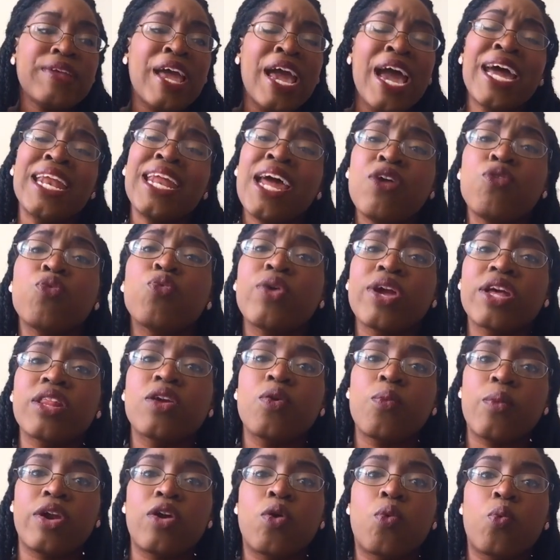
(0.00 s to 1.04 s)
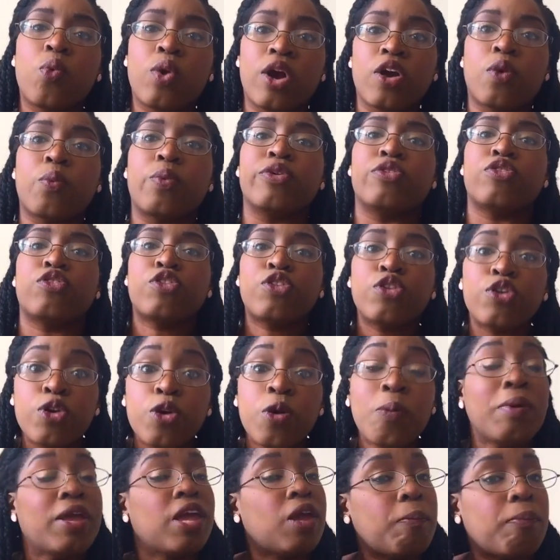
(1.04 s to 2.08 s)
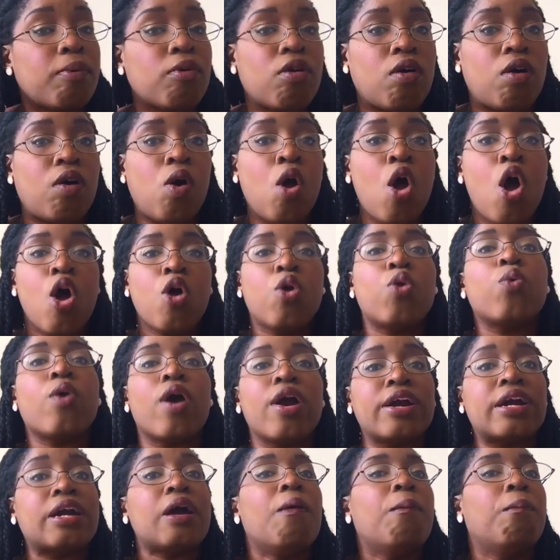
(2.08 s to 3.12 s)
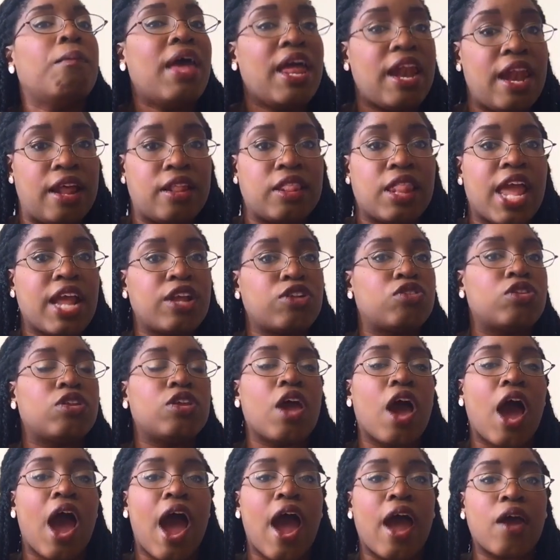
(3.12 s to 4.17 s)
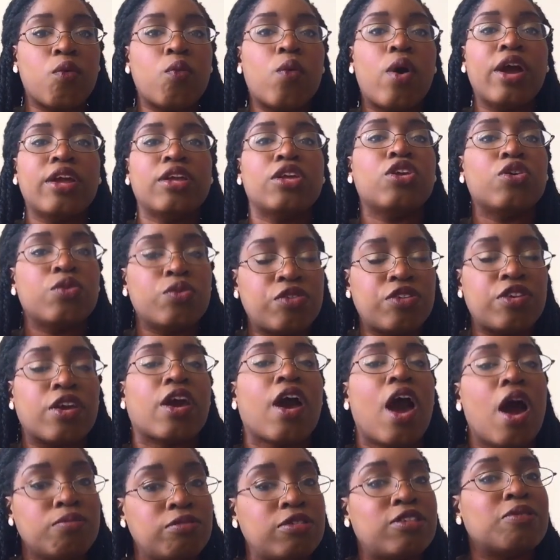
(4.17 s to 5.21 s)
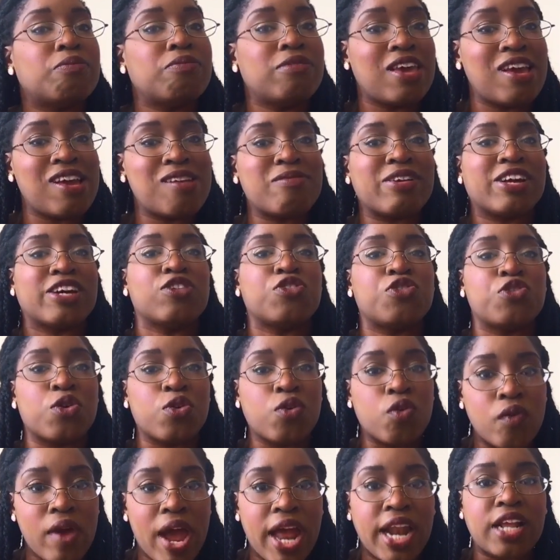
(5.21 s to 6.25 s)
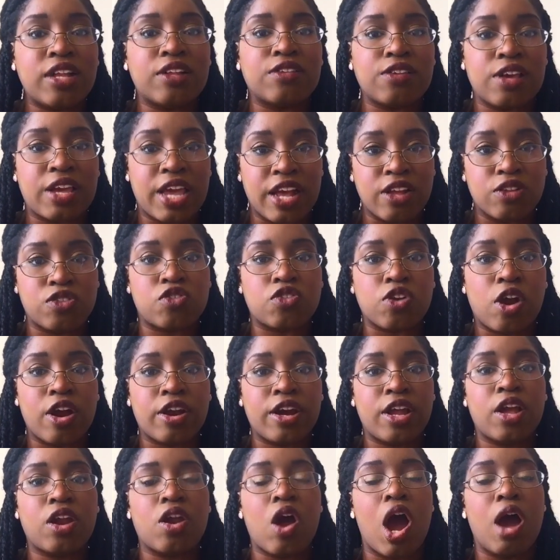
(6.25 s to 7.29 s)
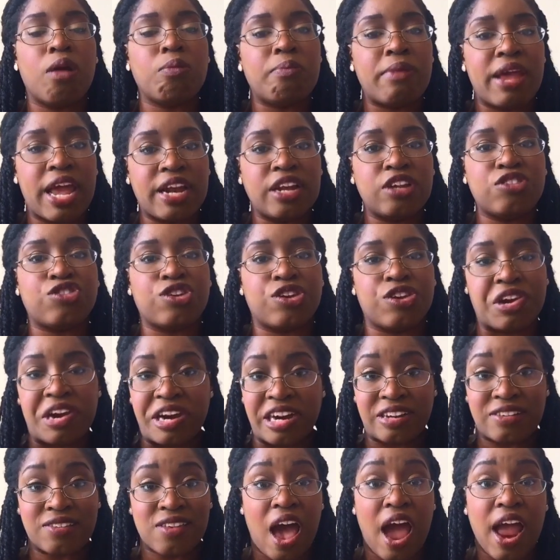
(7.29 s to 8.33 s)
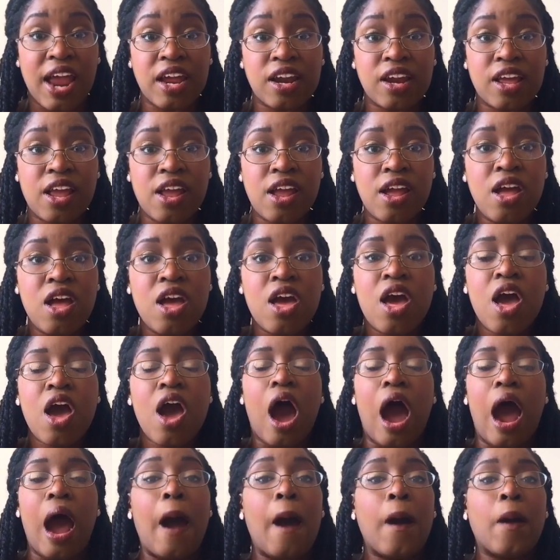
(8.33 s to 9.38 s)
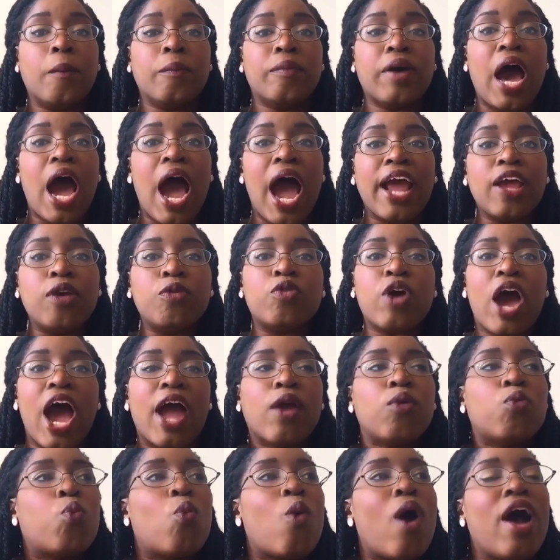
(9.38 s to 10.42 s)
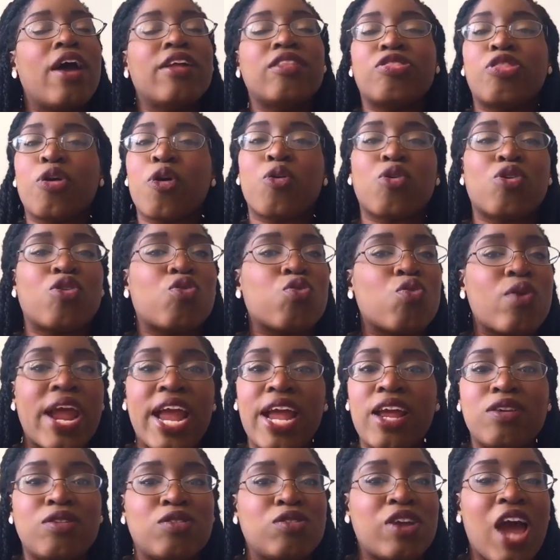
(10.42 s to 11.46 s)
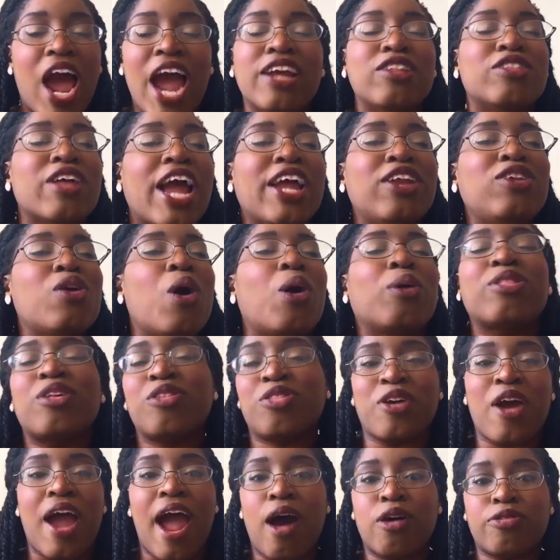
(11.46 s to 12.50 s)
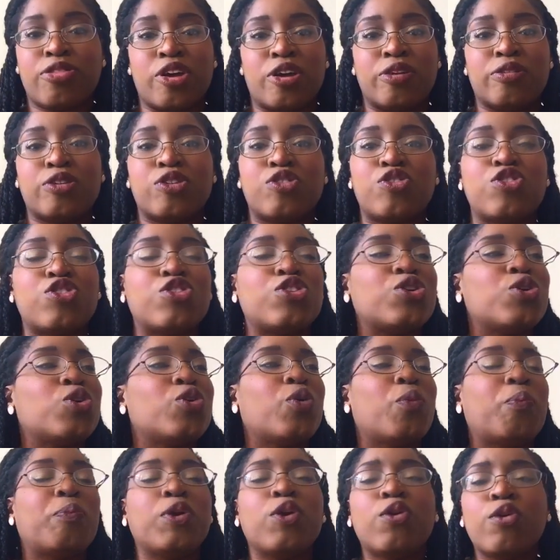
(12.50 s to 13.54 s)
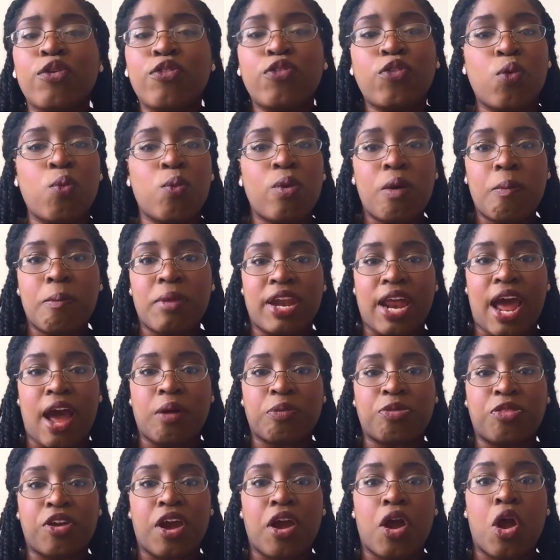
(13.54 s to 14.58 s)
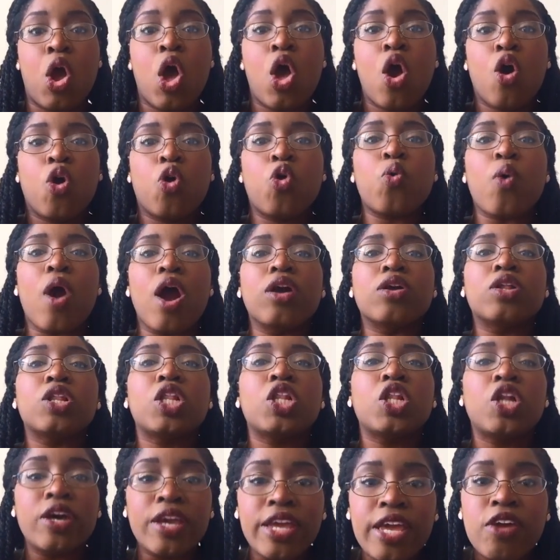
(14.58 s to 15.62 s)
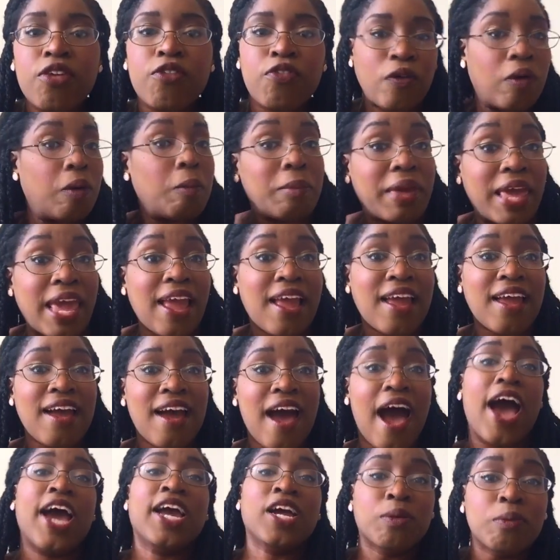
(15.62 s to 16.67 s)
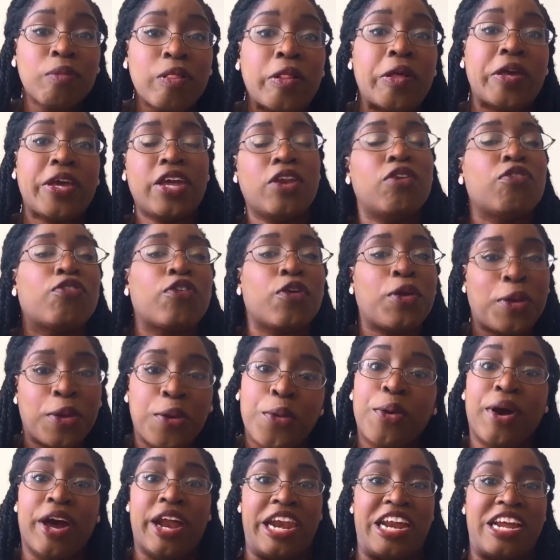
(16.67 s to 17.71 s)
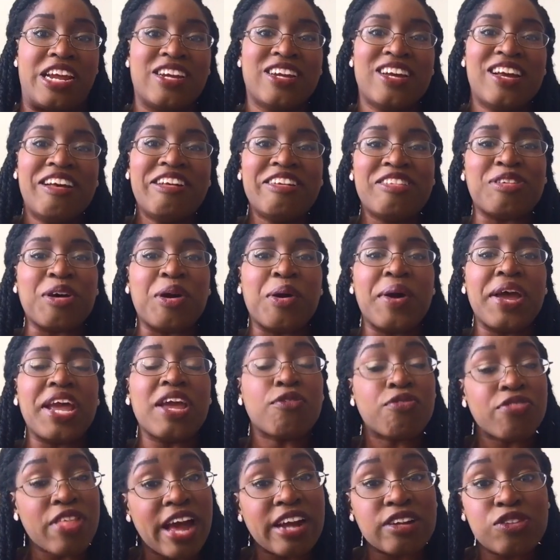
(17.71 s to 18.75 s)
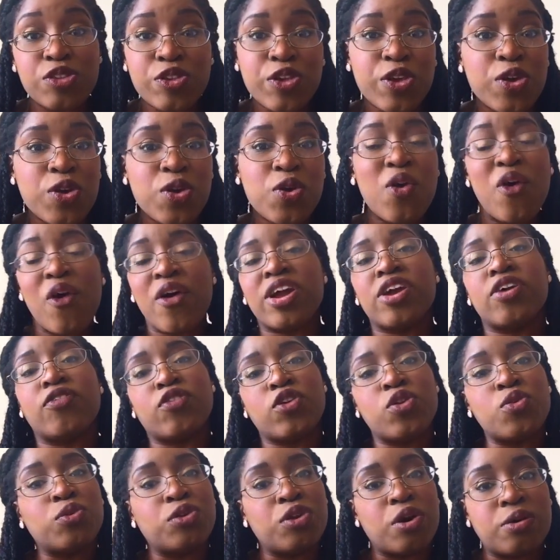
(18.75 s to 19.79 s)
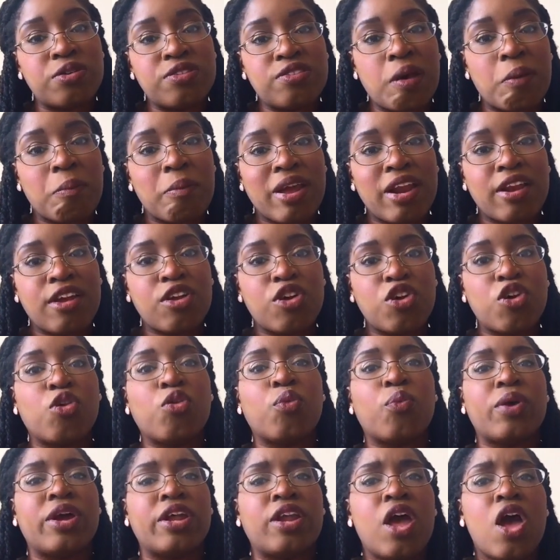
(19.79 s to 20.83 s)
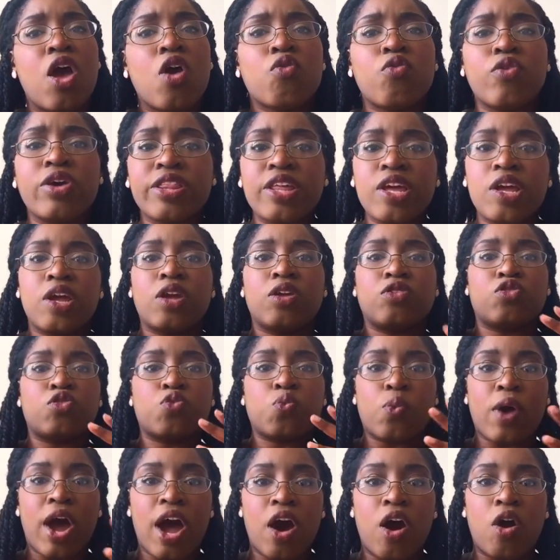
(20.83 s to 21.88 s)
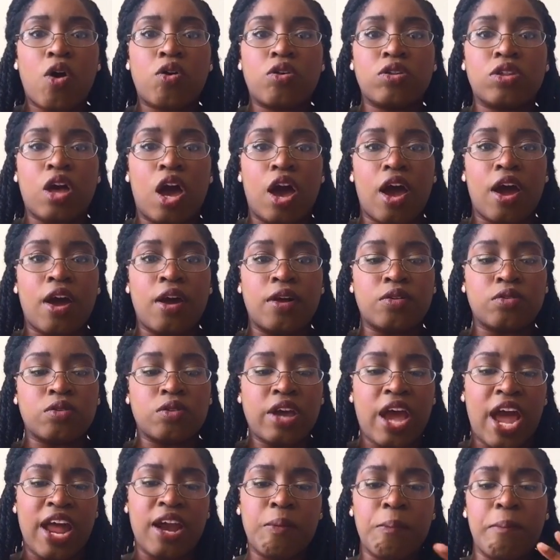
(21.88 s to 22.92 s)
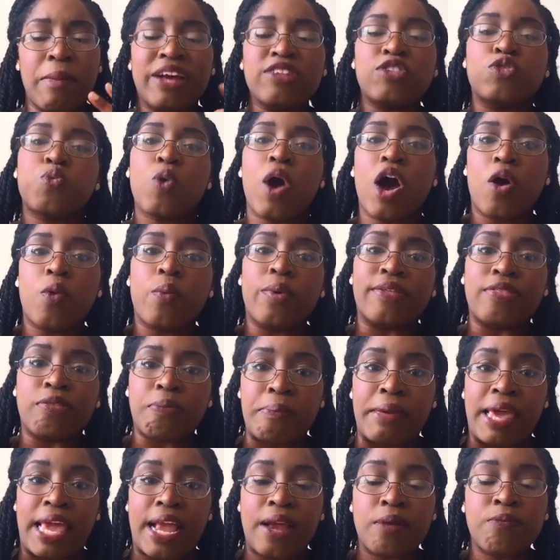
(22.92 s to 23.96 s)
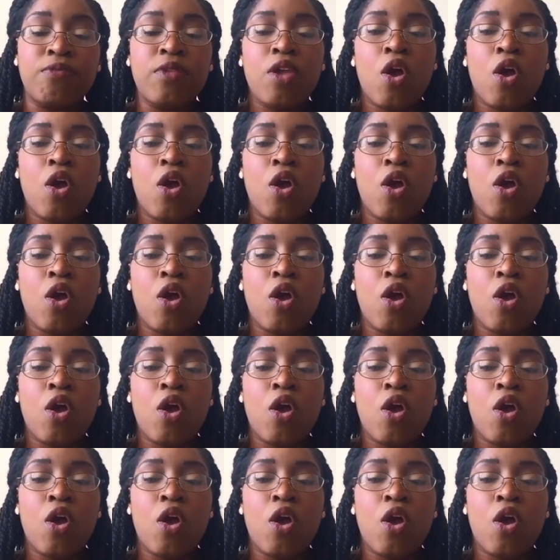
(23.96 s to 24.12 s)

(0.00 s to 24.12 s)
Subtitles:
And I really want to work with 2 people who are committed. Like, I want you to come to me because you're ready to get started on managing your anxiety. I want the great, I know that they're out there. There's 2 beautiful women out there who are looking for me. I am looking for you, honey. So if that's you, or if you know somebody who would really kind of mesh well with me,